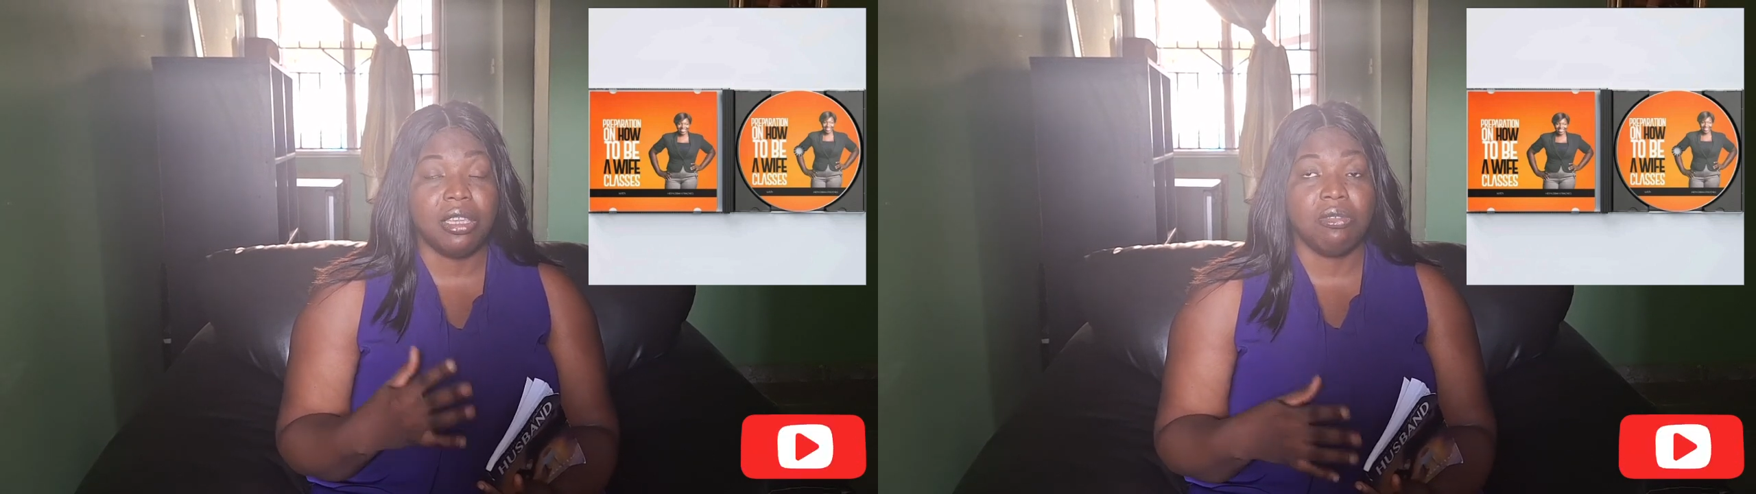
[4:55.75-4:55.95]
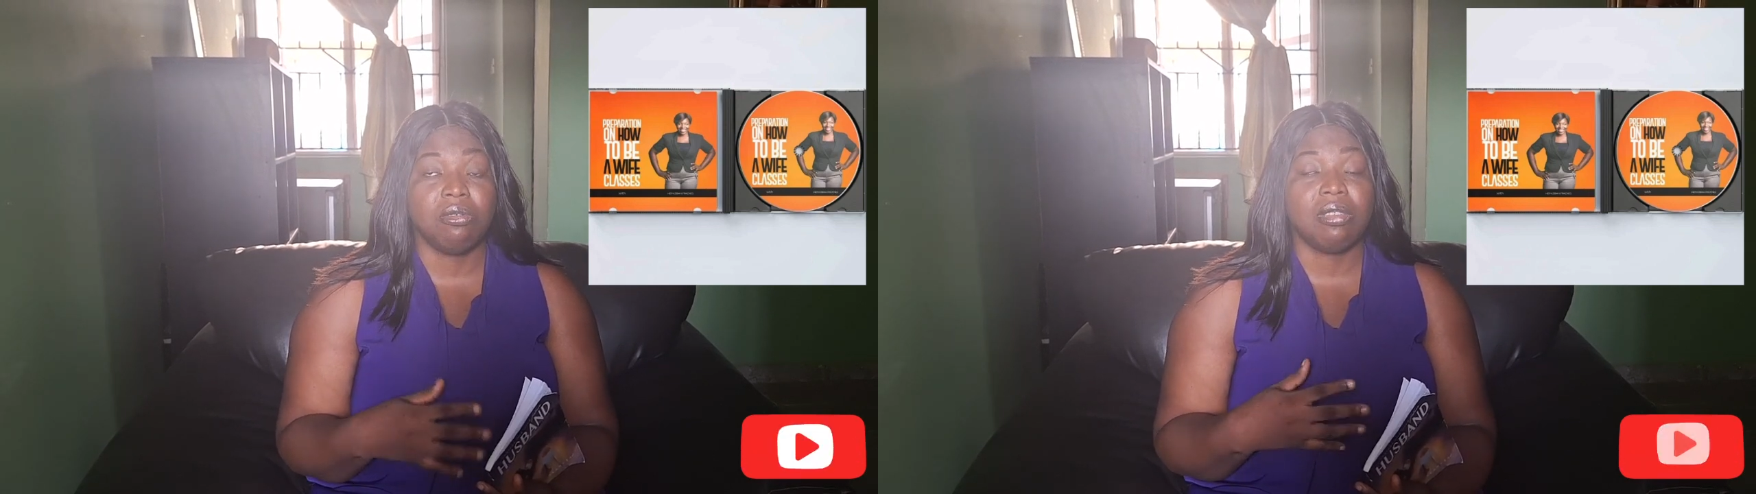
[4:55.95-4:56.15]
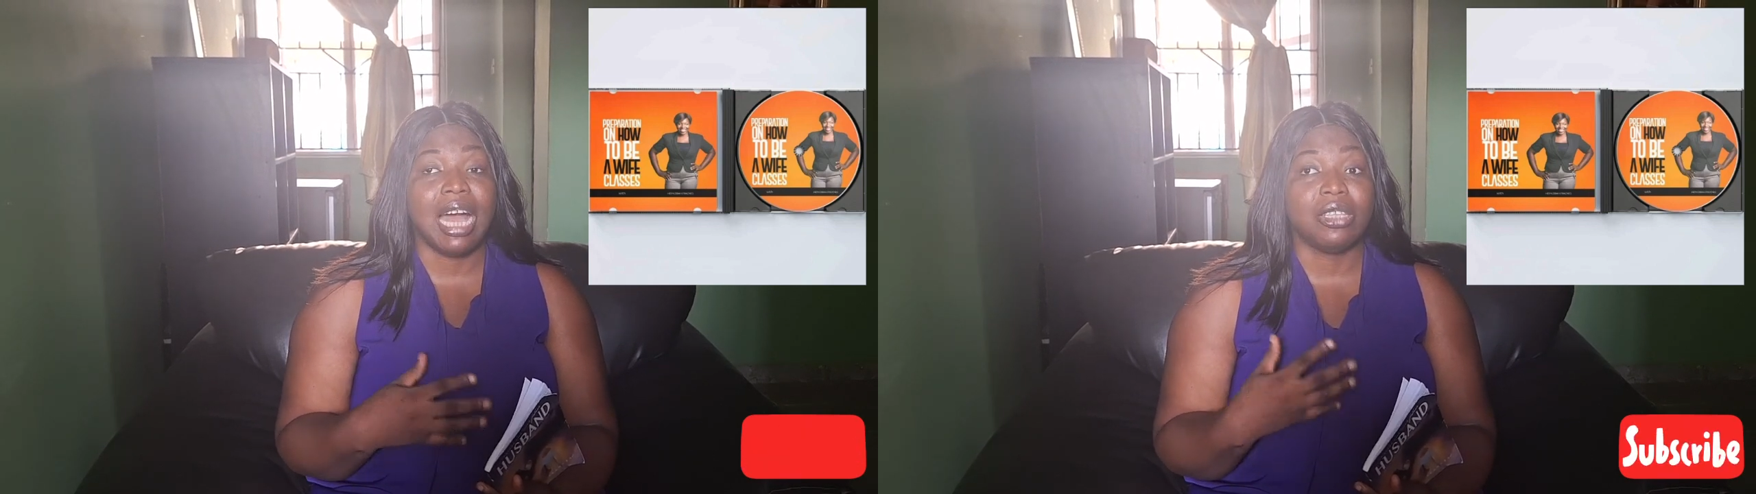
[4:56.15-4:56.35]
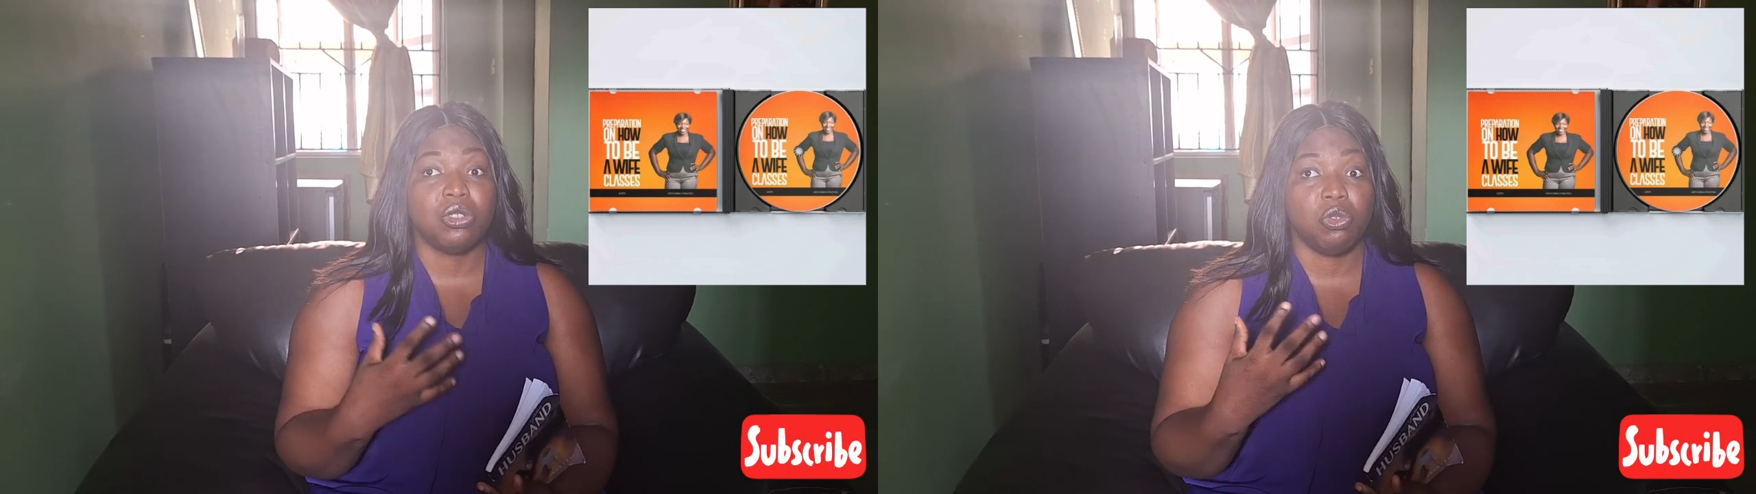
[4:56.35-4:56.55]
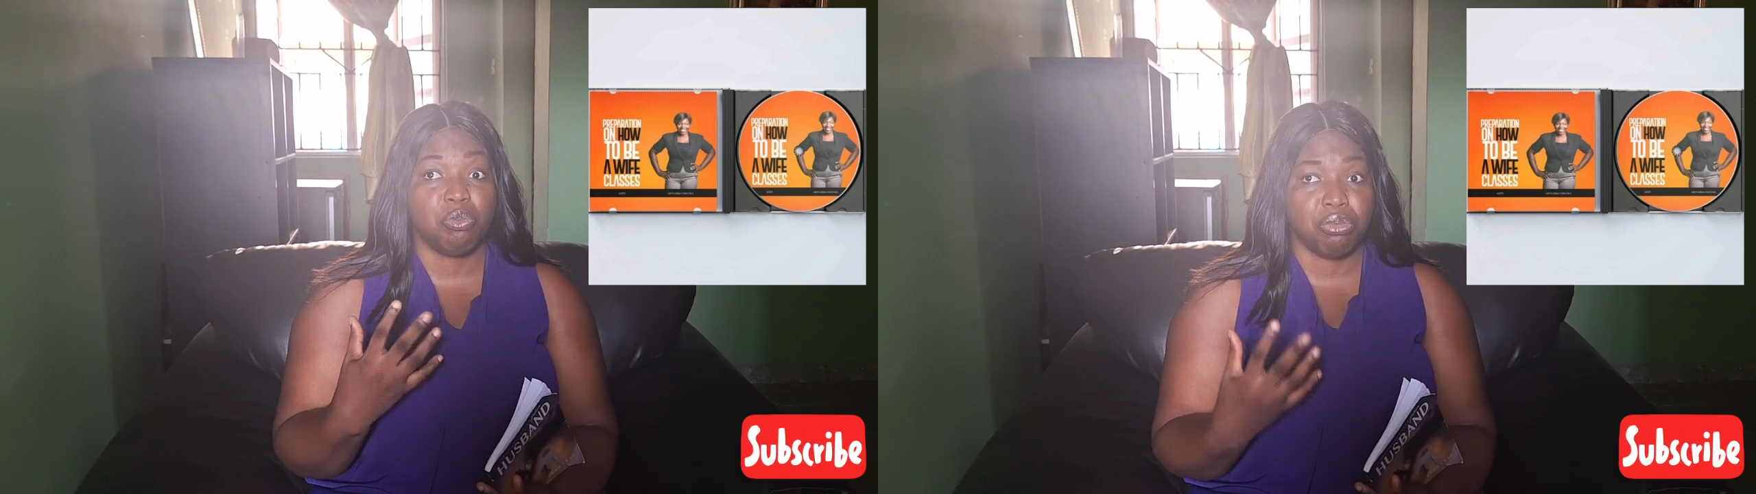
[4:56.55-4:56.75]
even
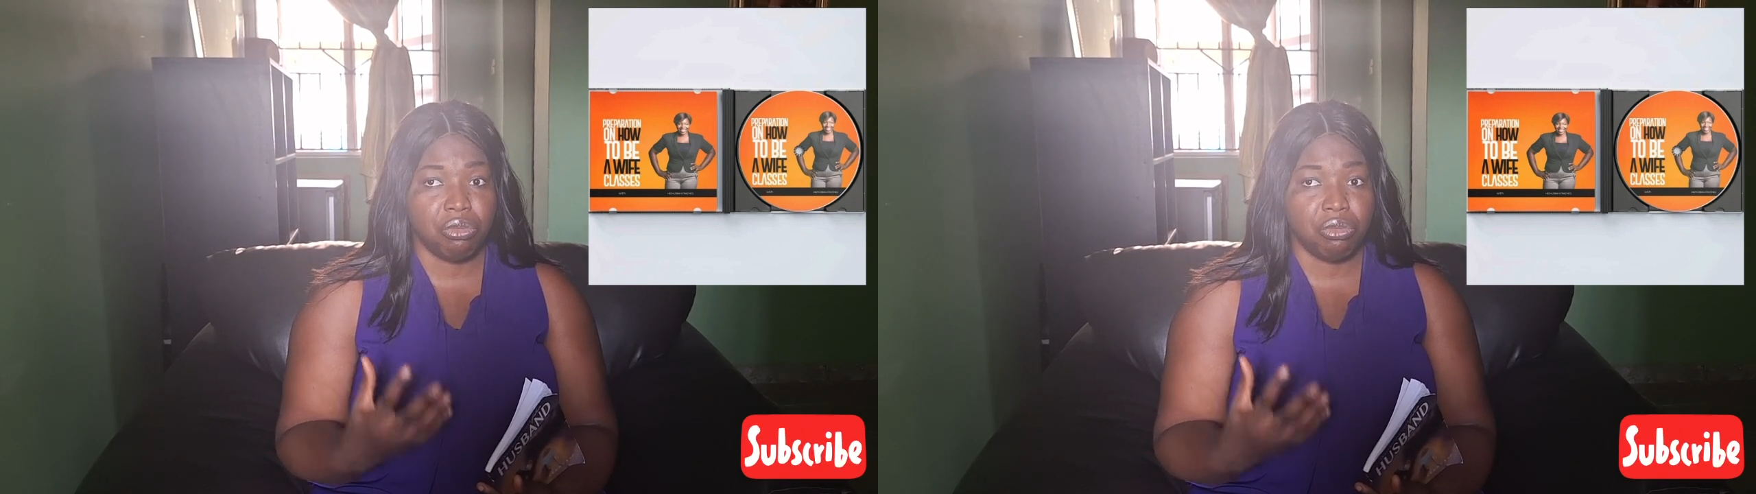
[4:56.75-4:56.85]
as you